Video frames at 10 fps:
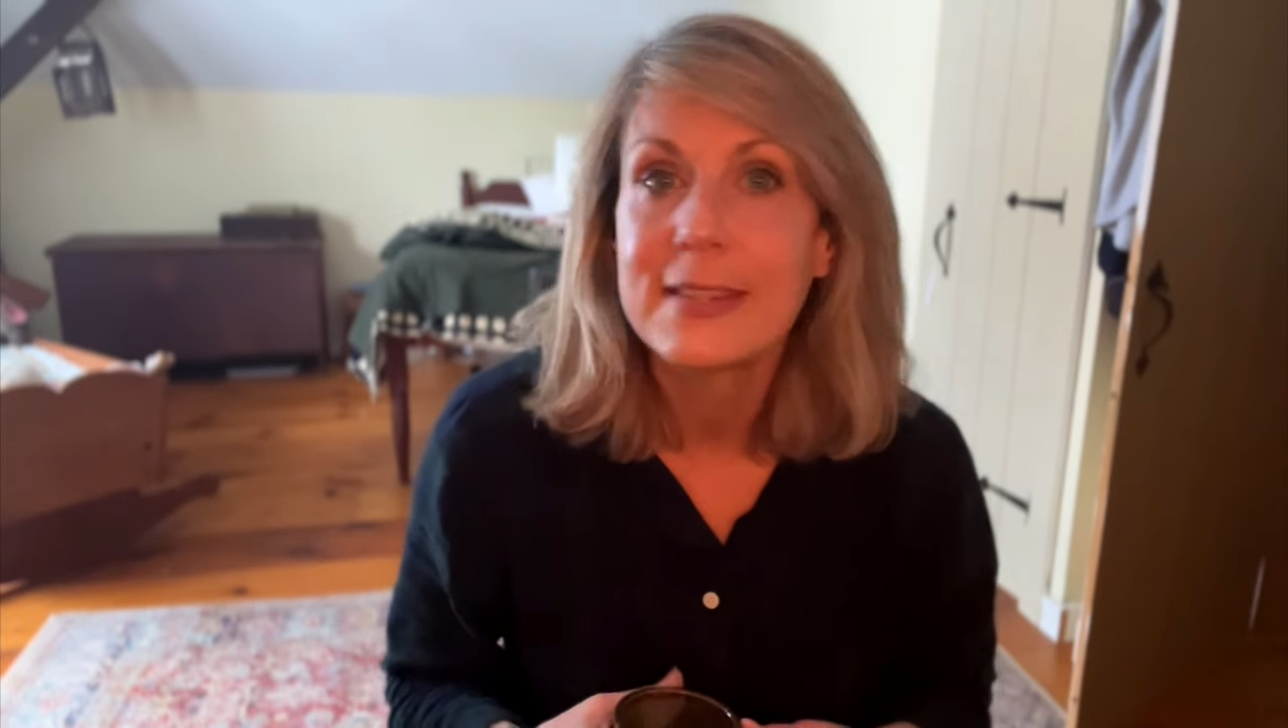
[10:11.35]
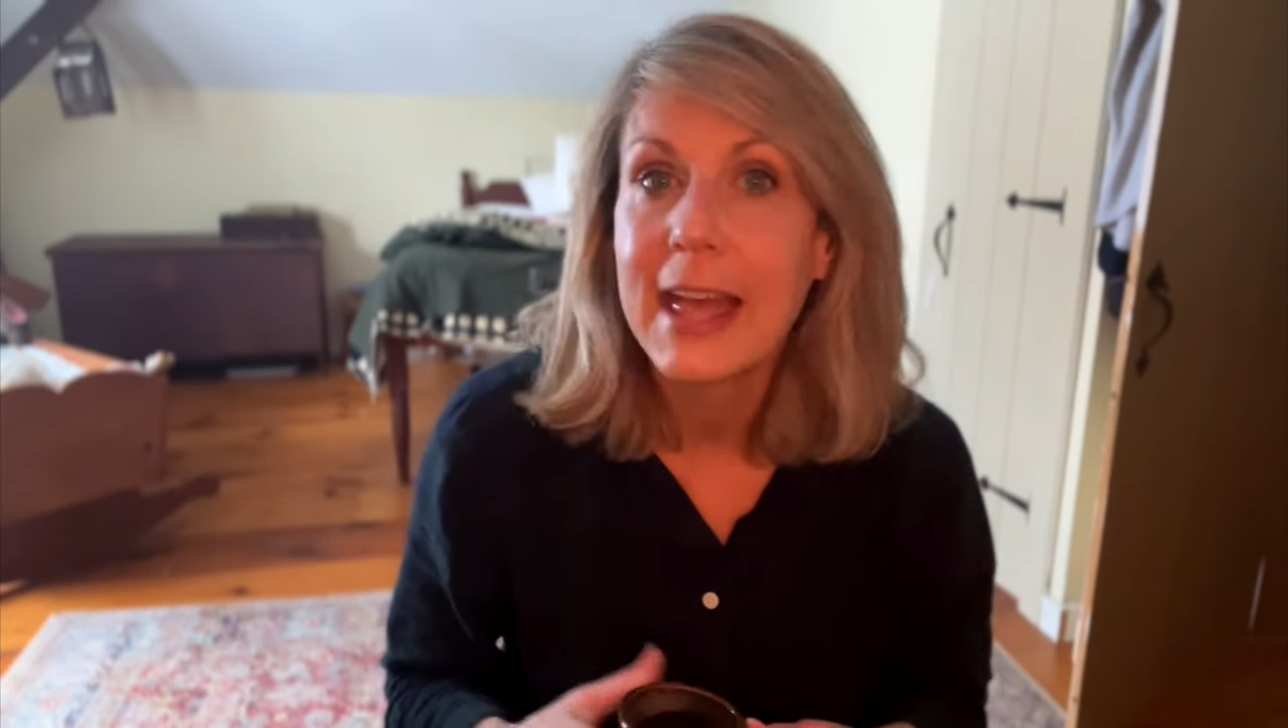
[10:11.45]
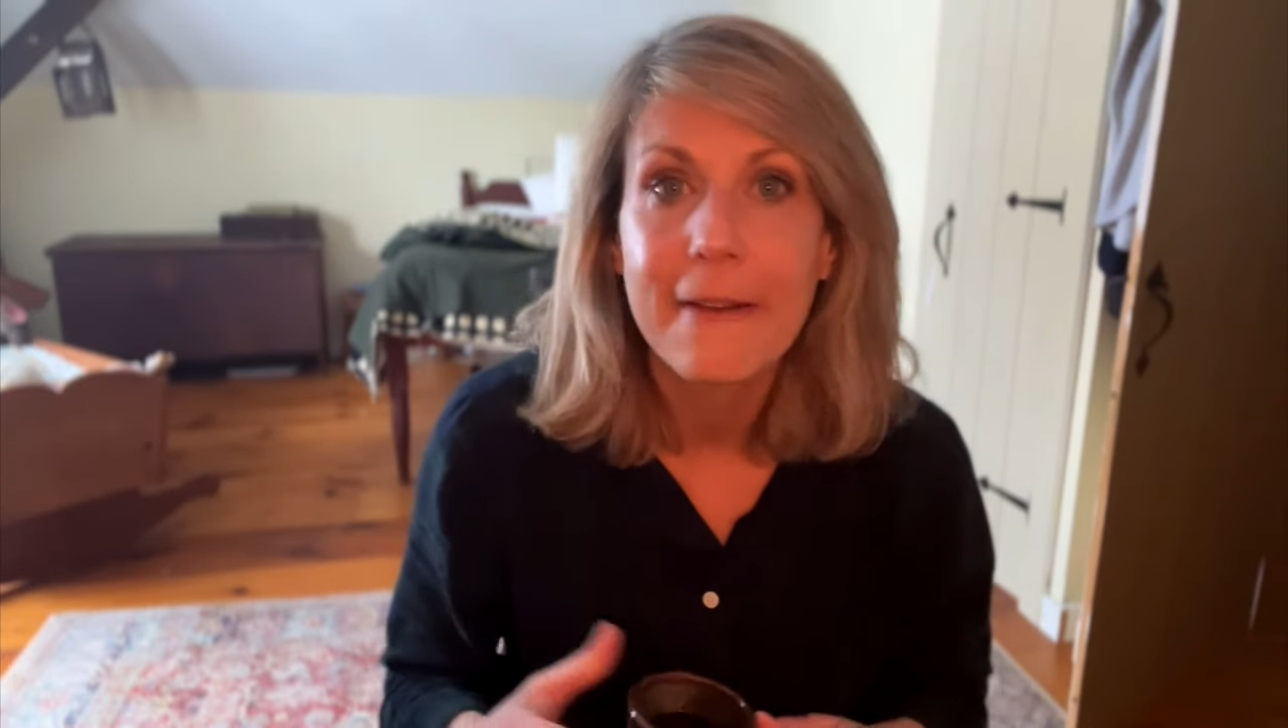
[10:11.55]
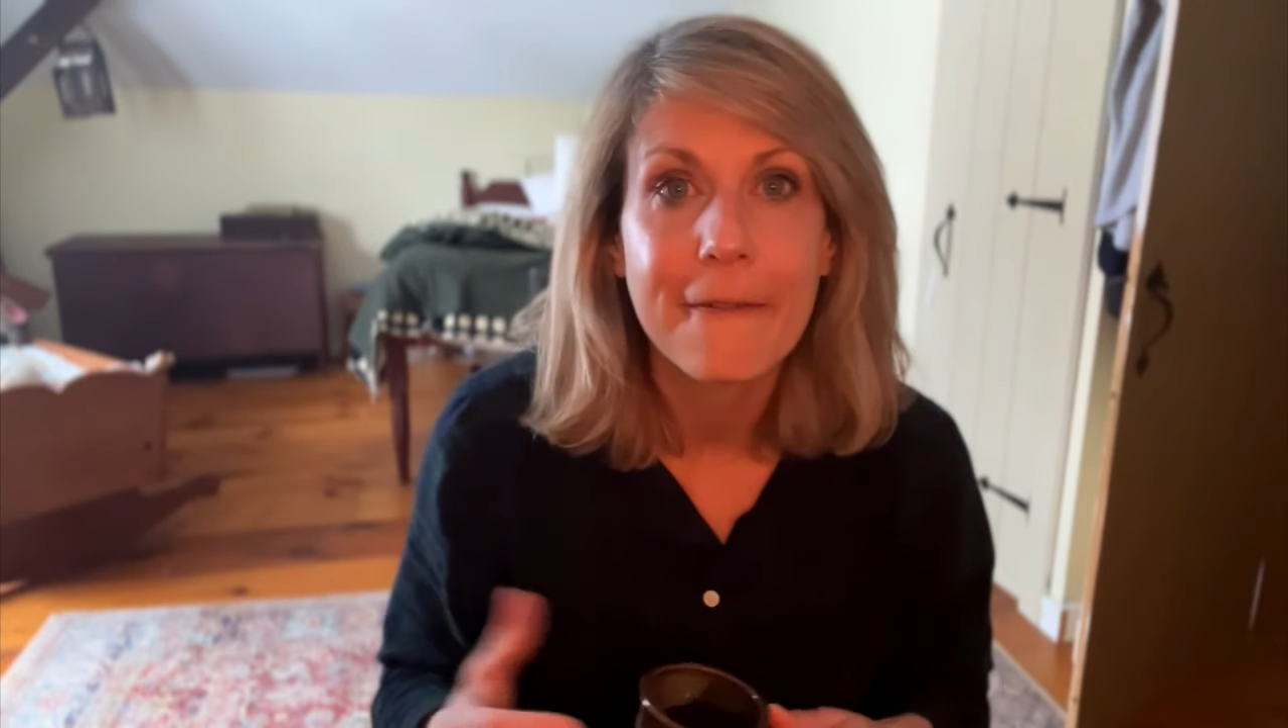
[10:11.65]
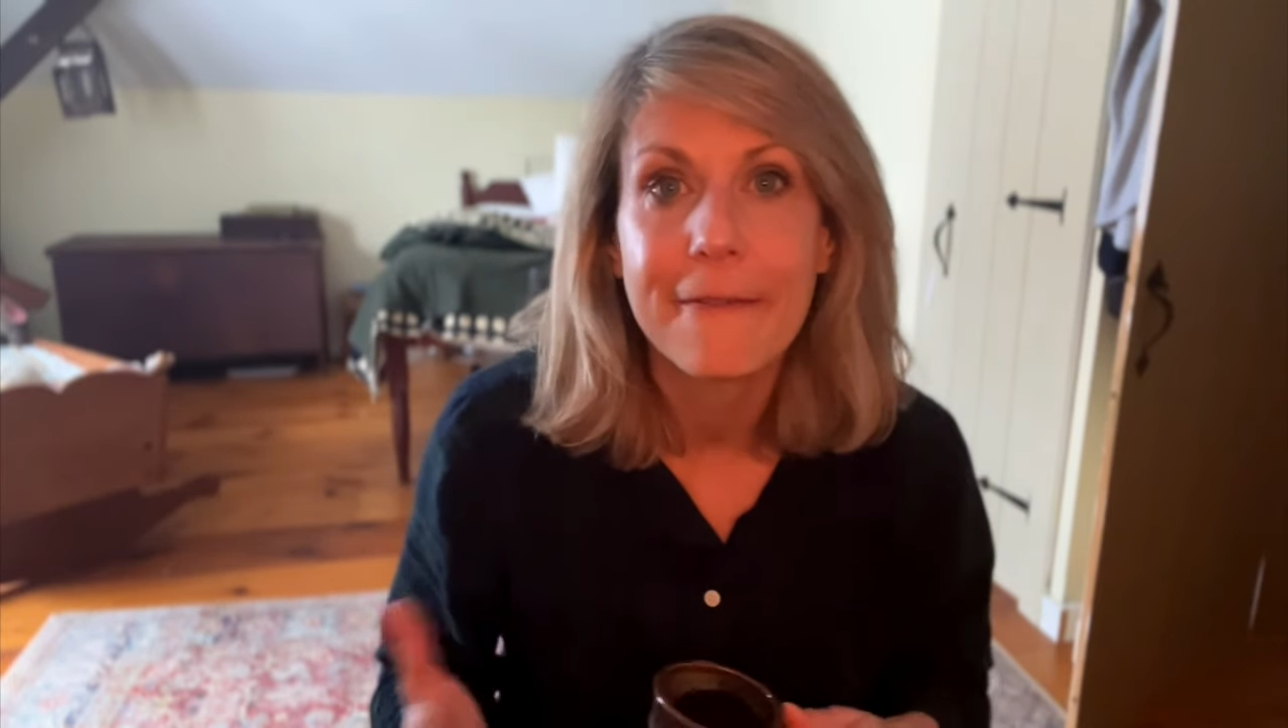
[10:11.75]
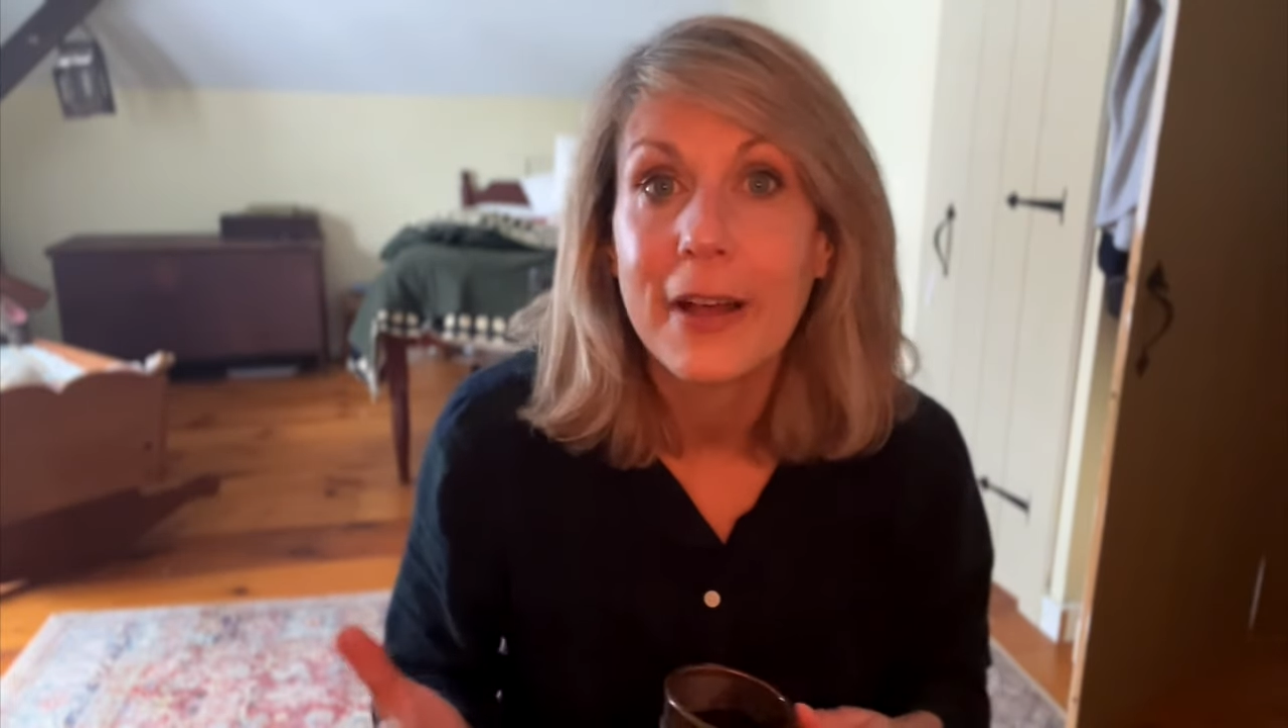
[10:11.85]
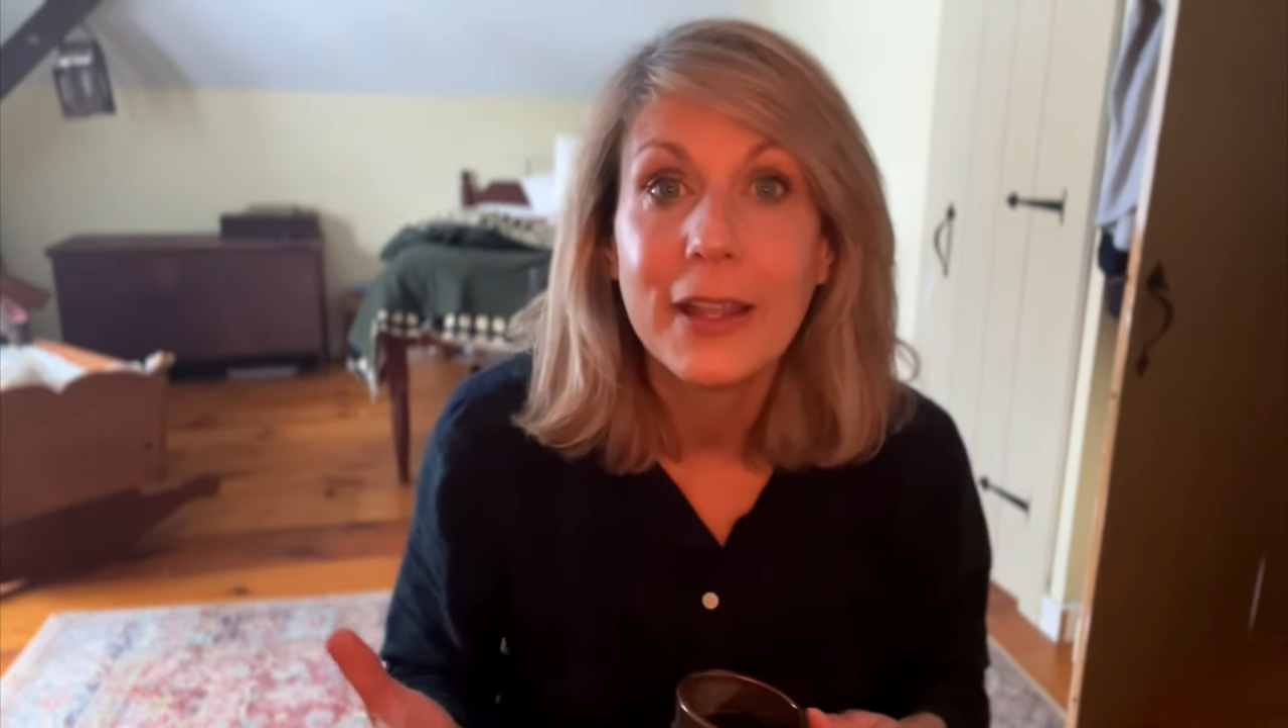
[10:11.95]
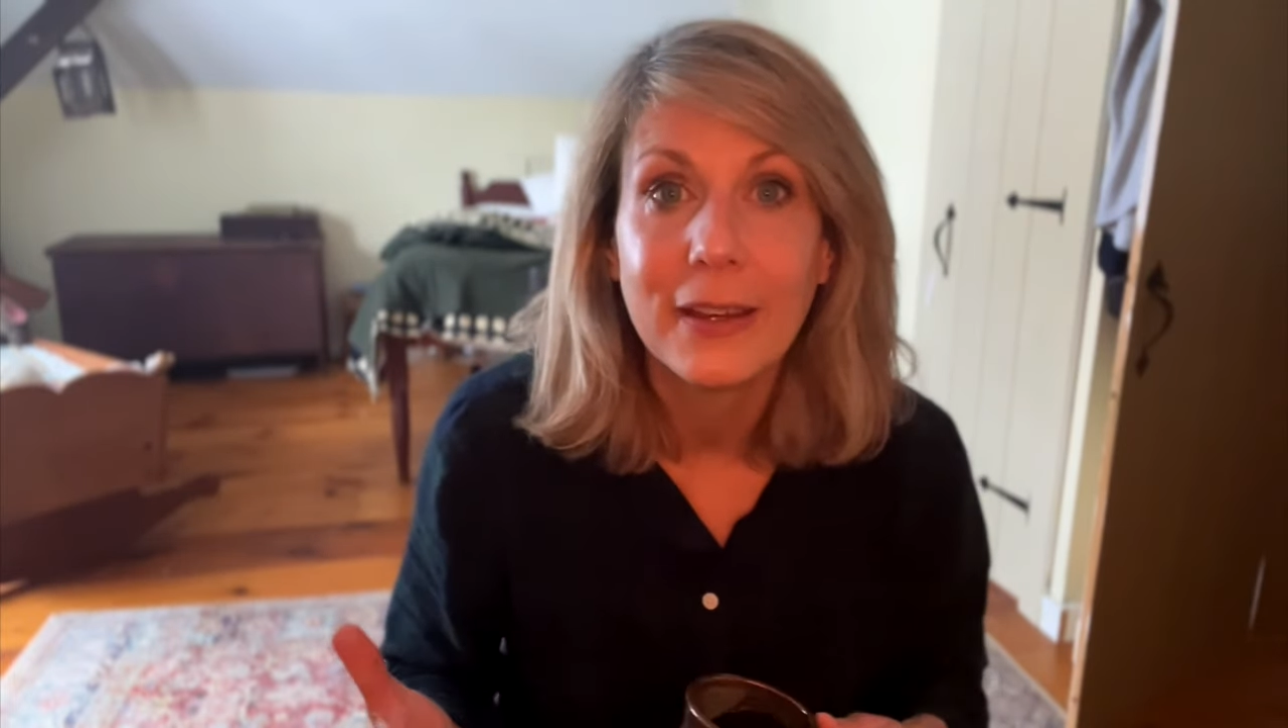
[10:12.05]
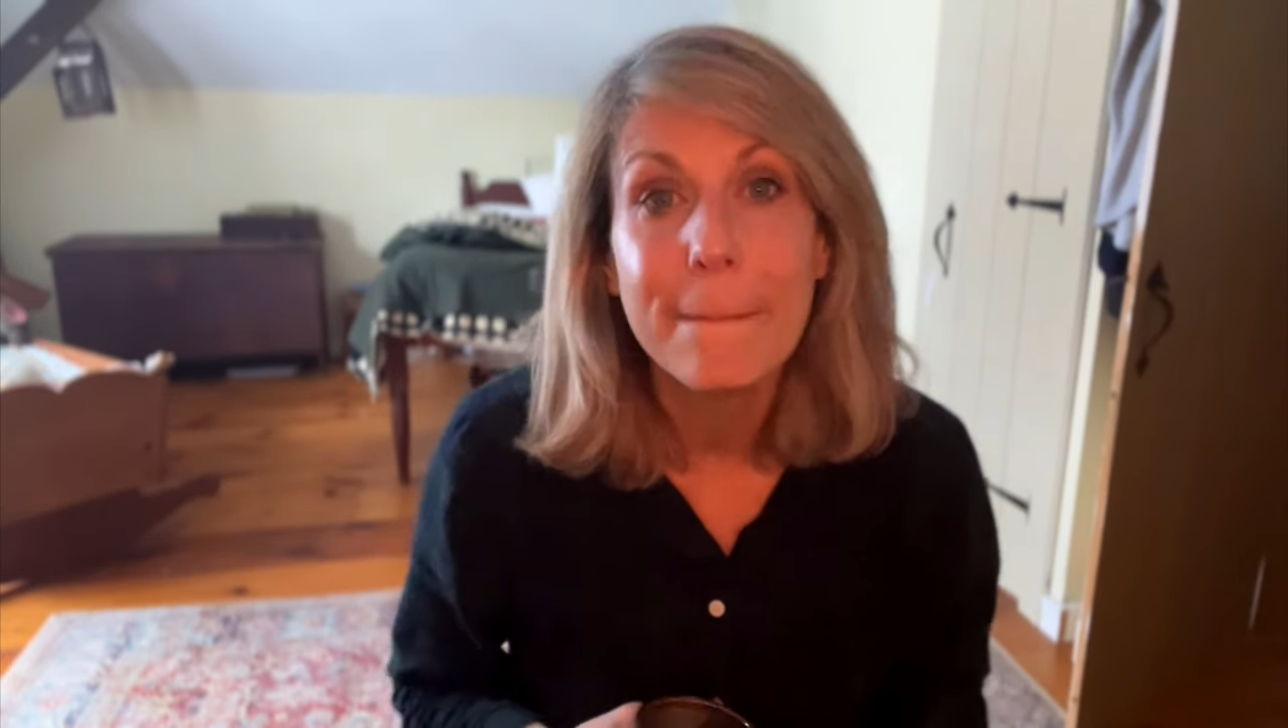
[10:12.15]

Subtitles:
have fun.